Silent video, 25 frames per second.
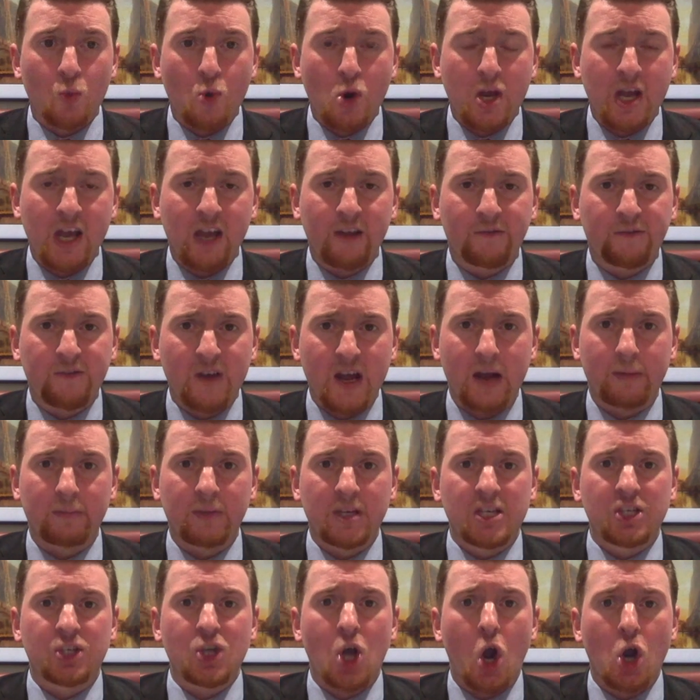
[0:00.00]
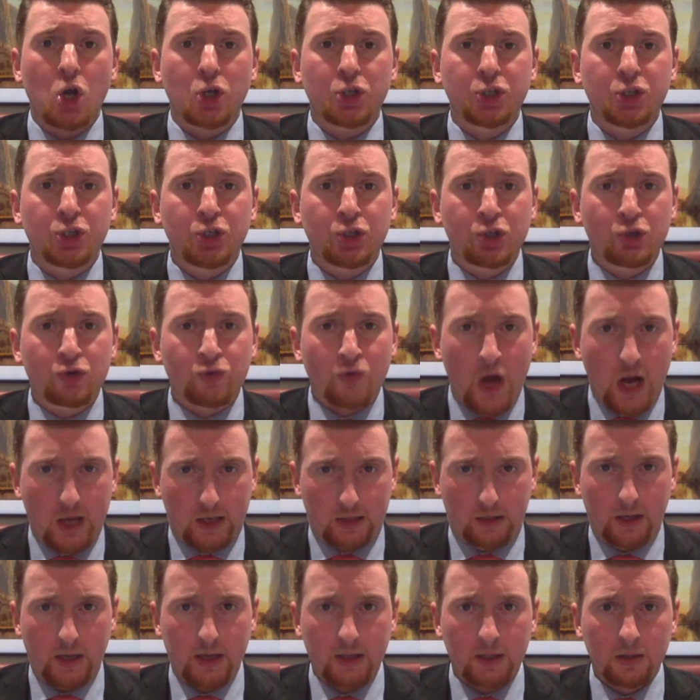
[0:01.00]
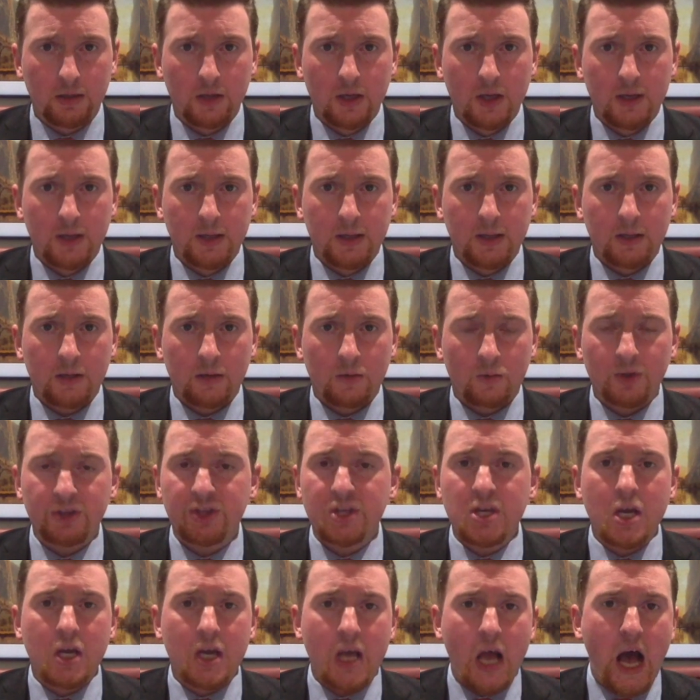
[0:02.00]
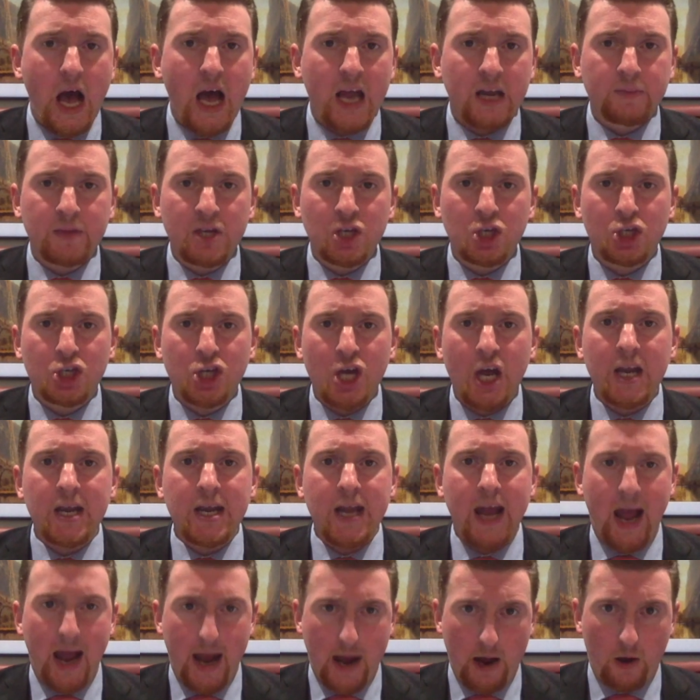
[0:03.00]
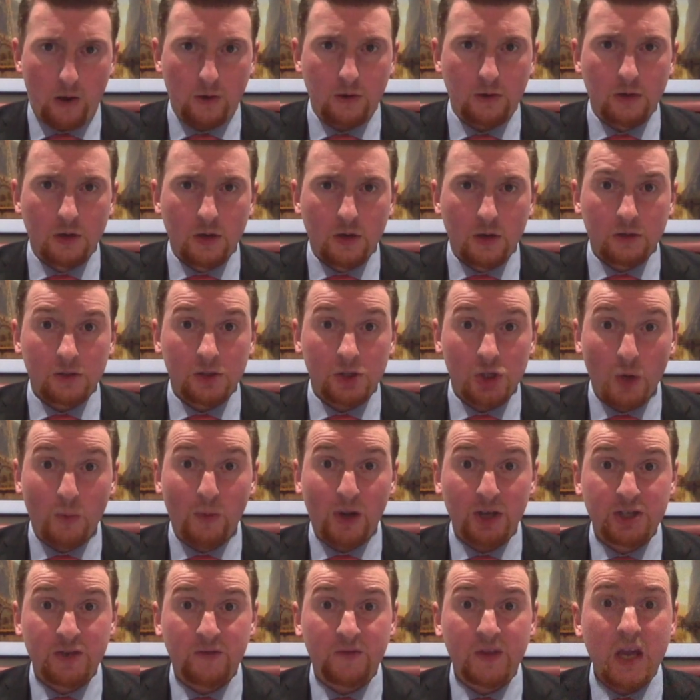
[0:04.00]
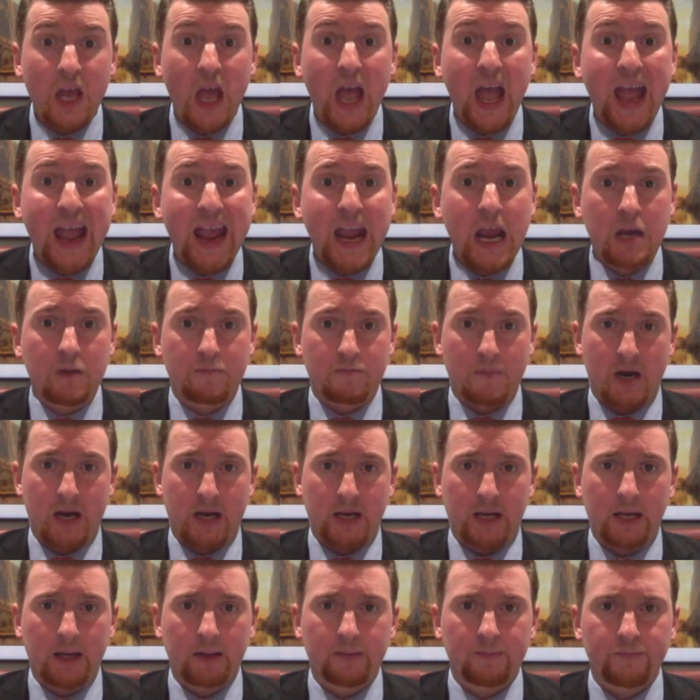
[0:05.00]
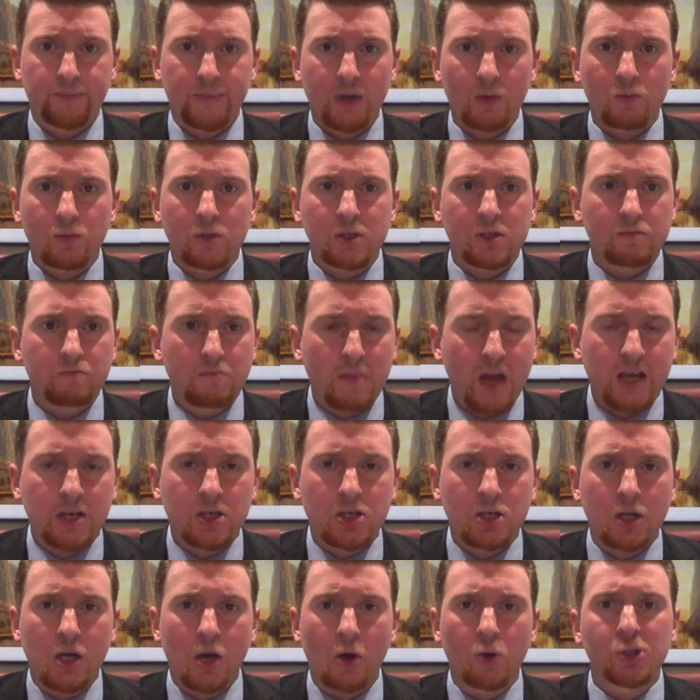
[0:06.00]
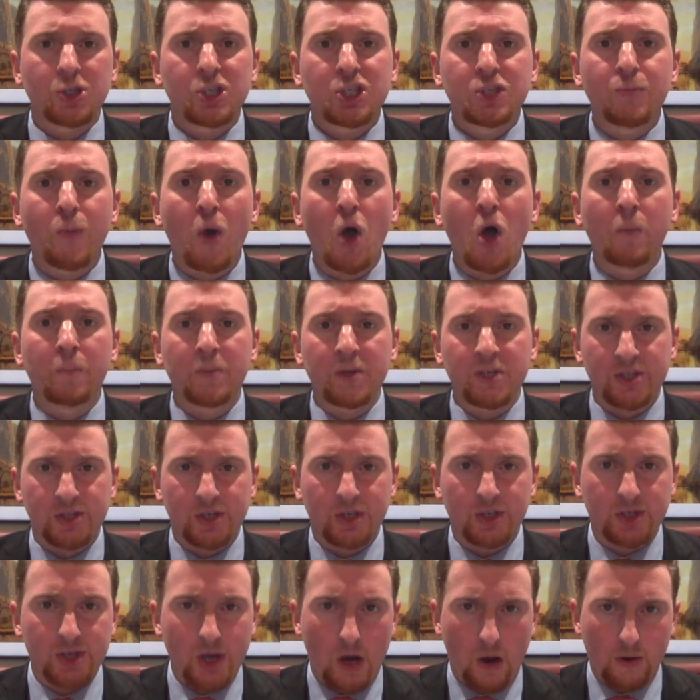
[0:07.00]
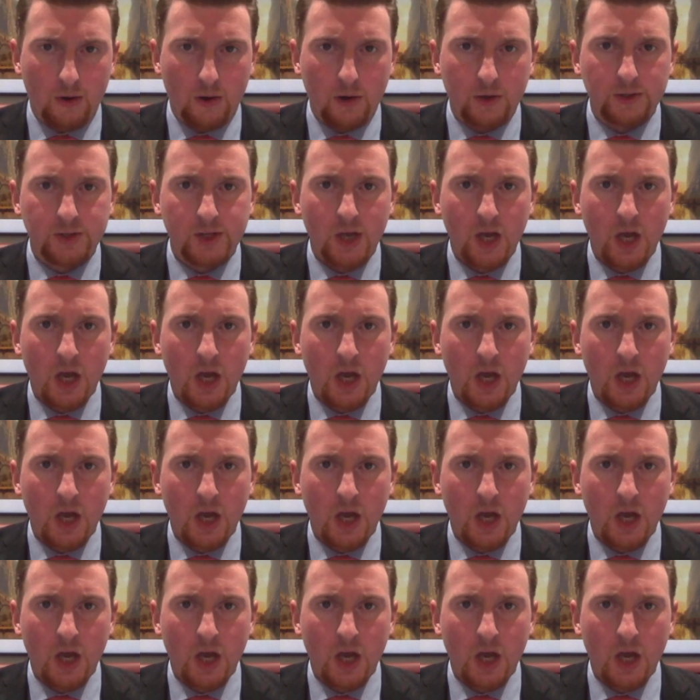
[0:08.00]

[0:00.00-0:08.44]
working families are struggling. With the economy shut down, so much of the aid money that was meant to go to small business owners